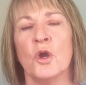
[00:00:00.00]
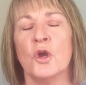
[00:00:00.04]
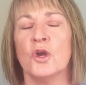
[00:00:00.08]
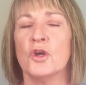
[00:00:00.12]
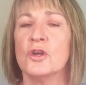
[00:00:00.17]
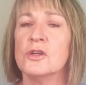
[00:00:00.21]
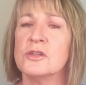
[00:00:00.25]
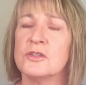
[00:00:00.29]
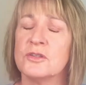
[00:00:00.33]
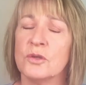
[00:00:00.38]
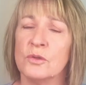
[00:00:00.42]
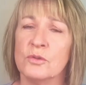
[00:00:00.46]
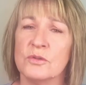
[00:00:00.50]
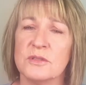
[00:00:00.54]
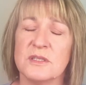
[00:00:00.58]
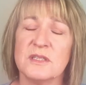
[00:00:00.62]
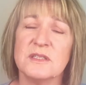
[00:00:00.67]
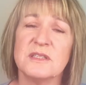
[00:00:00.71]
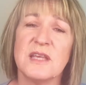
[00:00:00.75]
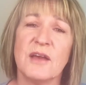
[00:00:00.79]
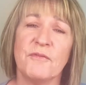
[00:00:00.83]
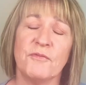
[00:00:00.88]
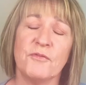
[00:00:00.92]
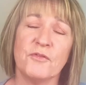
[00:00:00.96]
whose horses
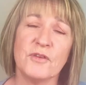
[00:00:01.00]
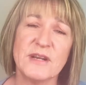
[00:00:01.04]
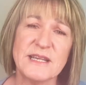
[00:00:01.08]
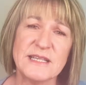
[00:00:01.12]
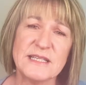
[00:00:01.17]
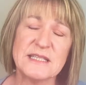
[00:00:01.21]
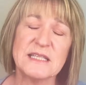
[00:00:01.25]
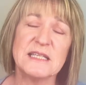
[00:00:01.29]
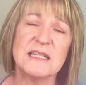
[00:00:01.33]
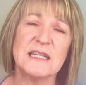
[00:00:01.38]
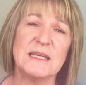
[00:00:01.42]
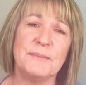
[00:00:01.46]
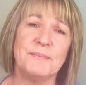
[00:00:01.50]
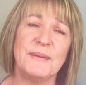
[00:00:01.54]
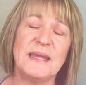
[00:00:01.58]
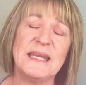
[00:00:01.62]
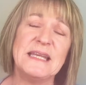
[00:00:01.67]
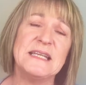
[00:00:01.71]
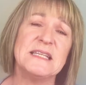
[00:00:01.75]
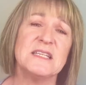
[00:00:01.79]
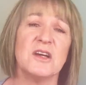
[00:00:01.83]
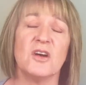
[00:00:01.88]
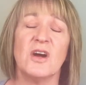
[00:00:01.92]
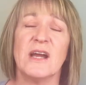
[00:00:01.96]
have recently
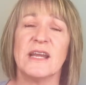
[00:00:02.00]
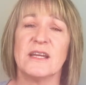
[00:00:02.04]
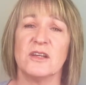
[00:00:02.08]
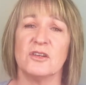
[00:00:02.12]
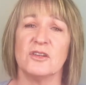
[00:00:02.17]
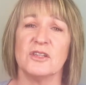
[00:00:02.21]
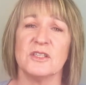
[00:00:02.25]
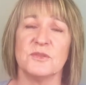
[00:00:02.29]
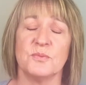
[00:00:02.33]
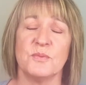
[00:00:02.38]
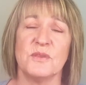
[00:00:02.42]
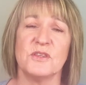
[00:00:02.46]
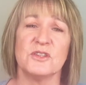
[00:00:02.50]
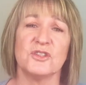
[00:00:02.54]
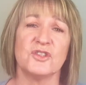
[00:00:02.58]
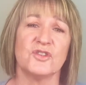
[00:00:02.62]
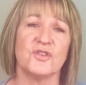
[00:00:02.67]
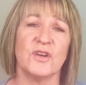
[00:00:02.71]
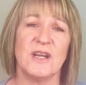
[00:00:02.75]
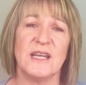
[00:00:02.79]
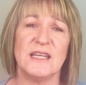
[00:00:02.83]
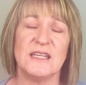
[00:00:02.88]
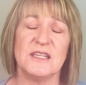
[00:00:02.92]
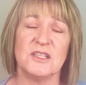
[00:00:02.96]
been diagnosed with
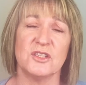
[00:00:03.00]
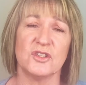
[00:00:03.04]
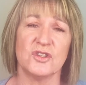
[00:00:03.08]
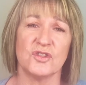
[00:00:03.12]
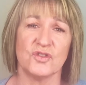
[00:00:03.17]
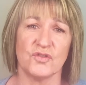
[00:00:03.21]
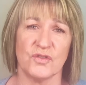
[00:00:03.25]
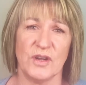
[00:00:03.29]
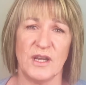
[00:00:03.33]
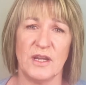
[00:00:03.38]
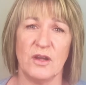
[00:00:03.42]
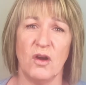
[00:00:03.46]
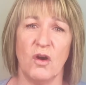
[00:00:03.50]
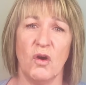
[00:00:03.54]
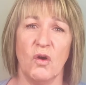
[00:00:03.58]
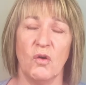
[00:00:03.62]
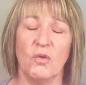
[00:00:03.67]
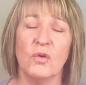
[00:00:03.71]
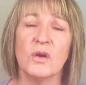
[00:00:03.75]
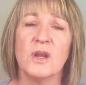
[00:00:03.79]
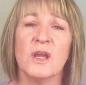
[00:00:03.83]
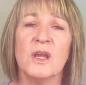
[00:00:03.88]
Australian Stringhalt